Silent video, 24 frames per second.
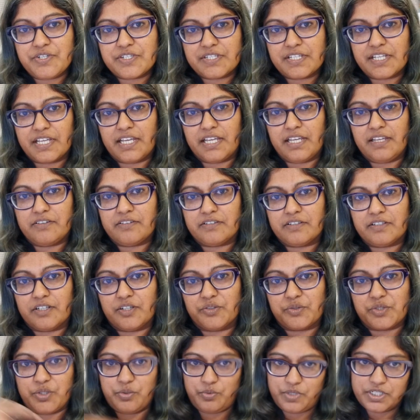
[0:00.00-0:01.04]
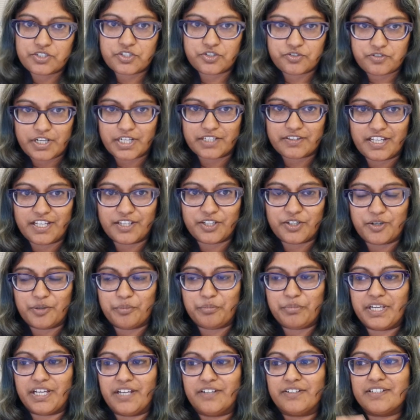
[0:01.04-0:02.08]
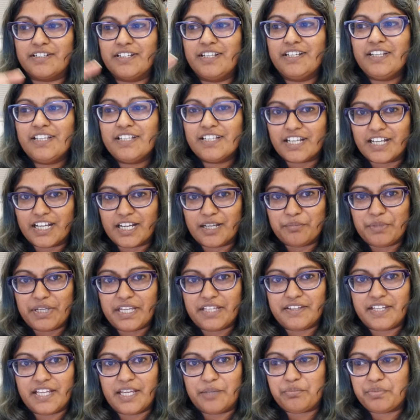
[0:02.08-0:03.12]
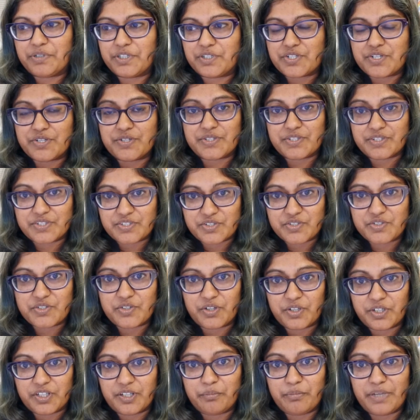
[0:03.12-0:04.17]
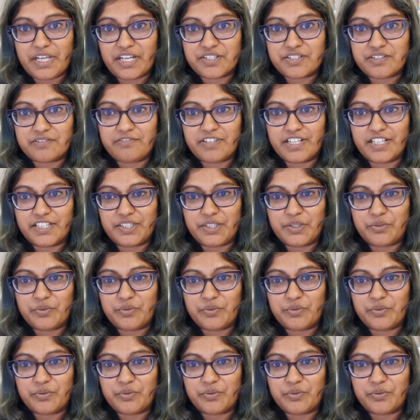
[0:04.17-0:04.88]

that ethanol to extract that compound, and that produces a certain amount of value